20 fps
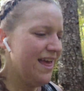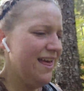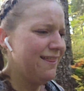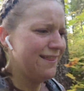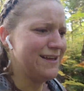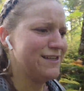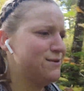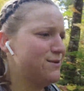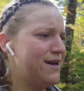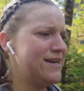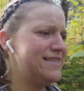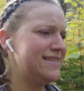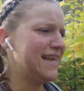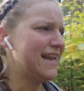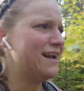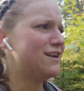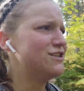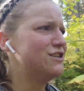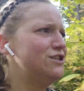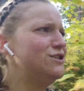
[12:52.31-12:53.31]
That's why I set
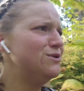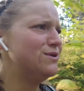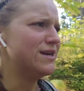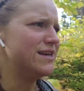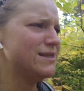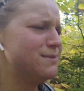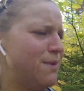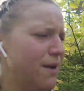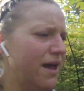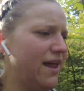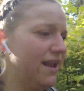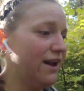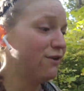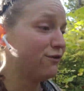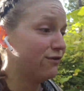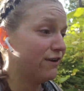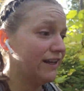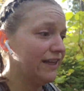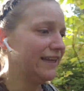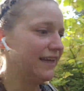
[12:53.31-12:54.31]
out to do this, but I
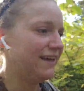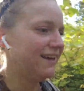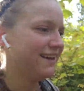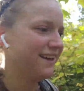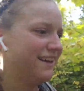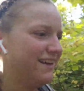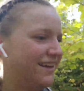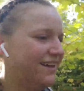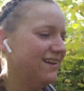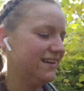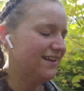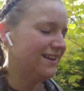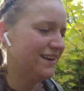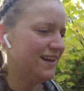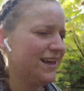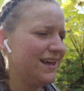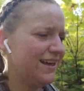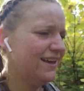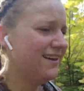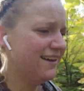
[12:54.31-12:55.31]
really
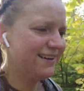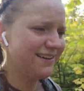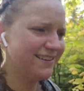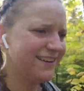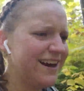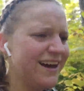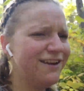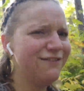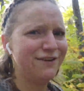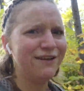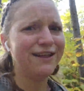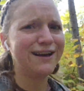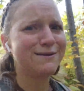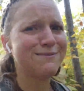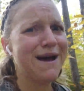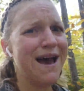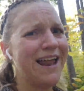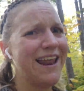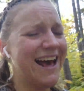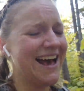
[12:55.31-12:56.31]
kind of feel like a
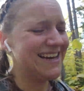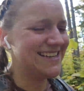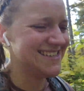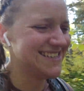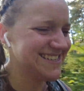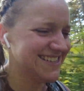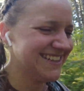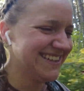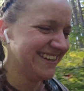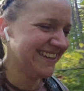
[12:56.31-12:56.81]
badass.